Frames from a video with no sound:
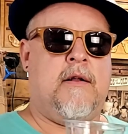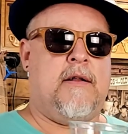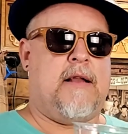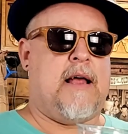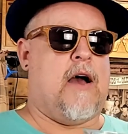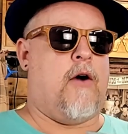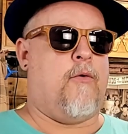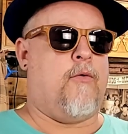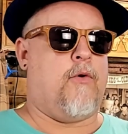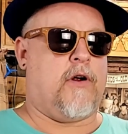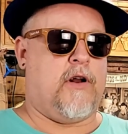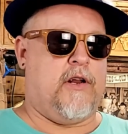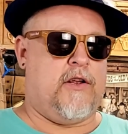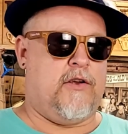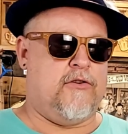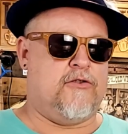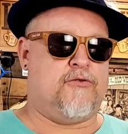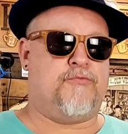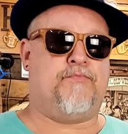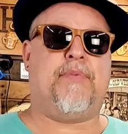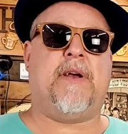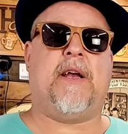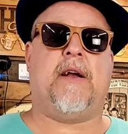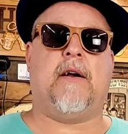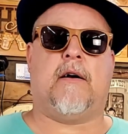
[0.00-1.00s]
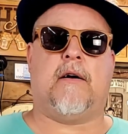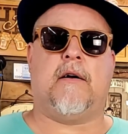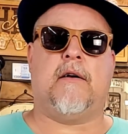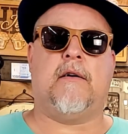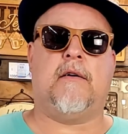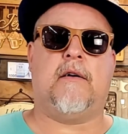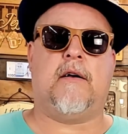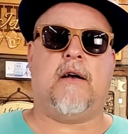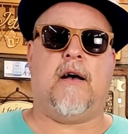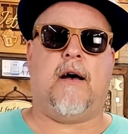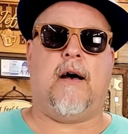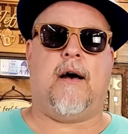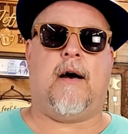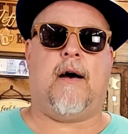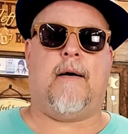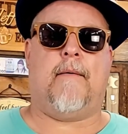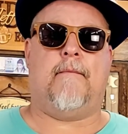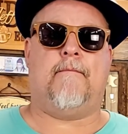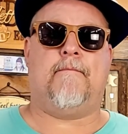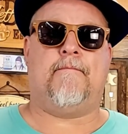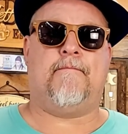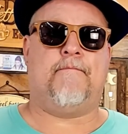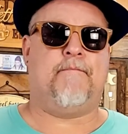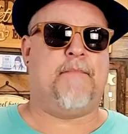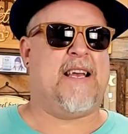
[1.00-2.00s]
Now we're going to use beer
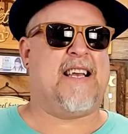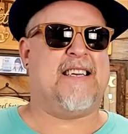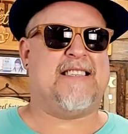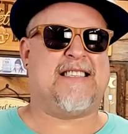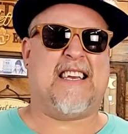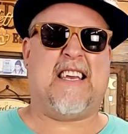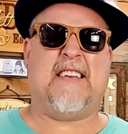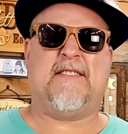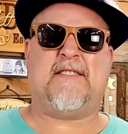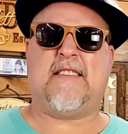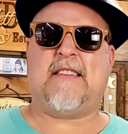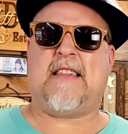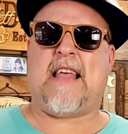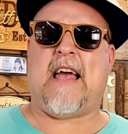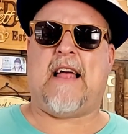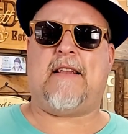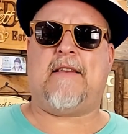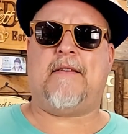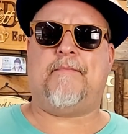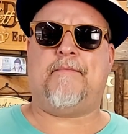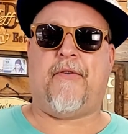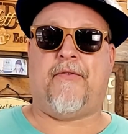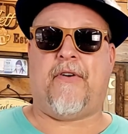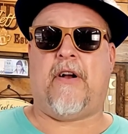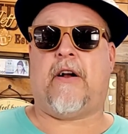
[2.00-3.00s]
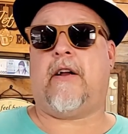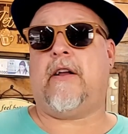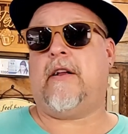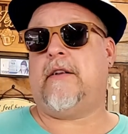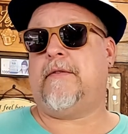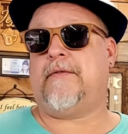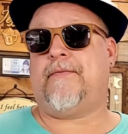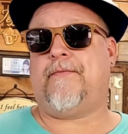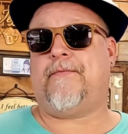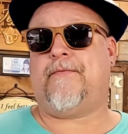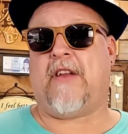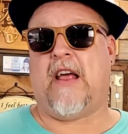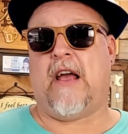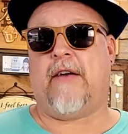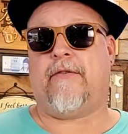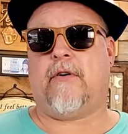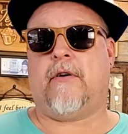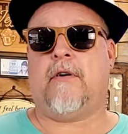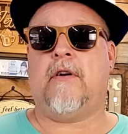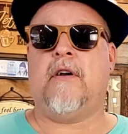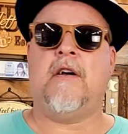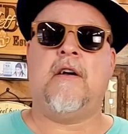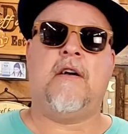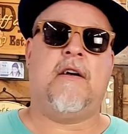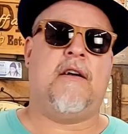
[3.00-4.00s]
because it gives it that Bavarian
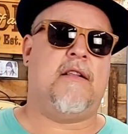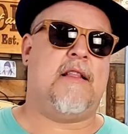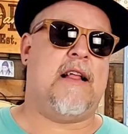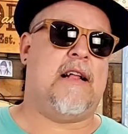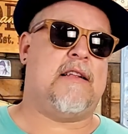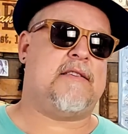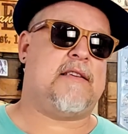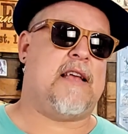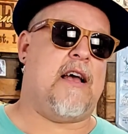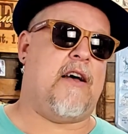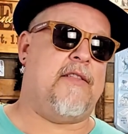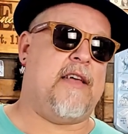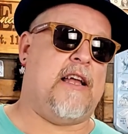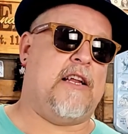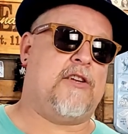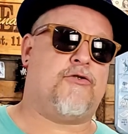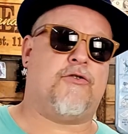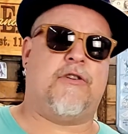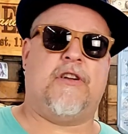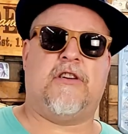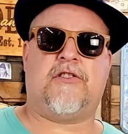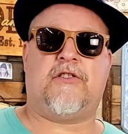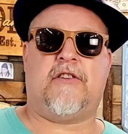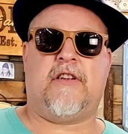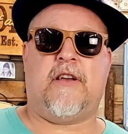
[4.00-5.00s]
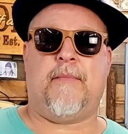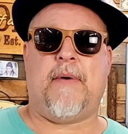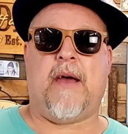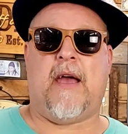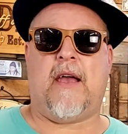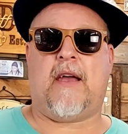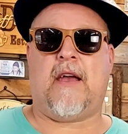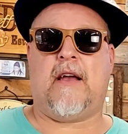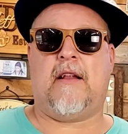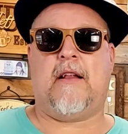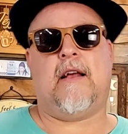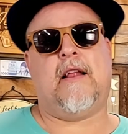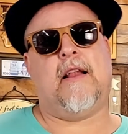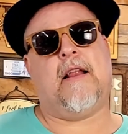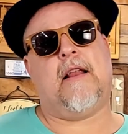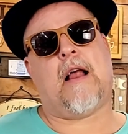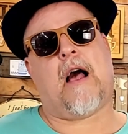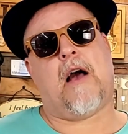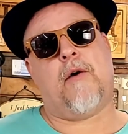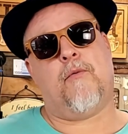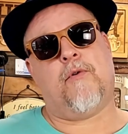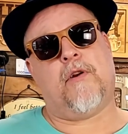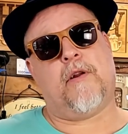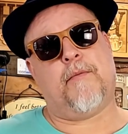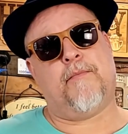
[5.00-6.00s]
flavor. That's how they traditionally make it, and
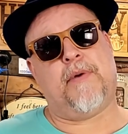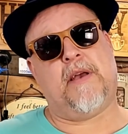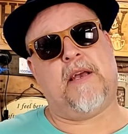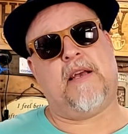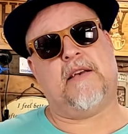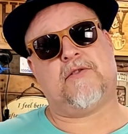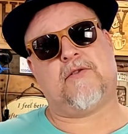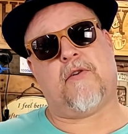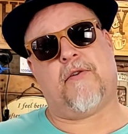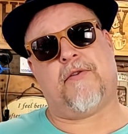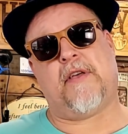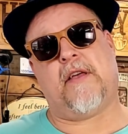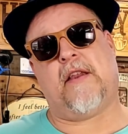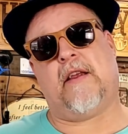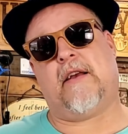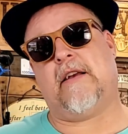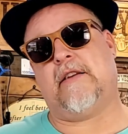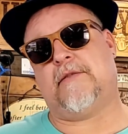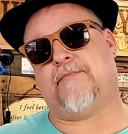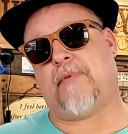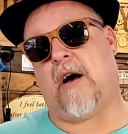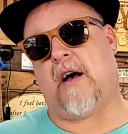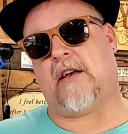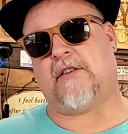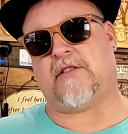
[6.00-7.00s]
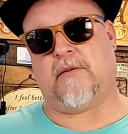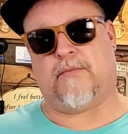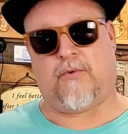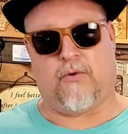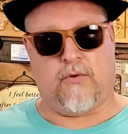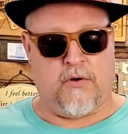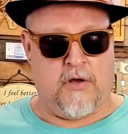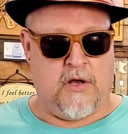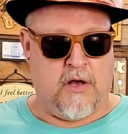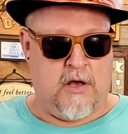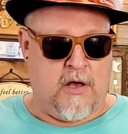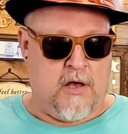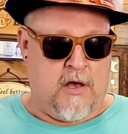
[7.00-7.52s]
I want to be as authentic as possible.